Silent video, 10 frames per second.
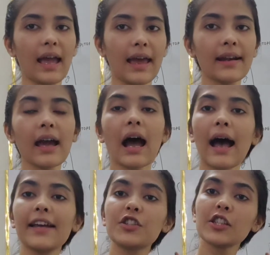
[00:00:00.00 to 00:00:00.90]
and
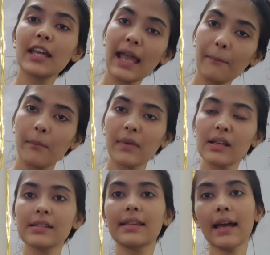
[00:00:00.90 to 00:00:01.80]
IgM
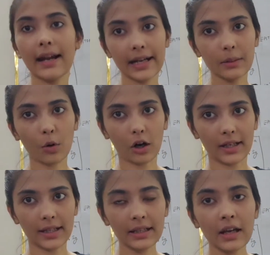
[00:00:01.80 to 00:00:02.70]
is the
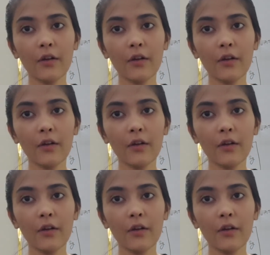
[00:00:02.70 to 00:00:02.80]
antibody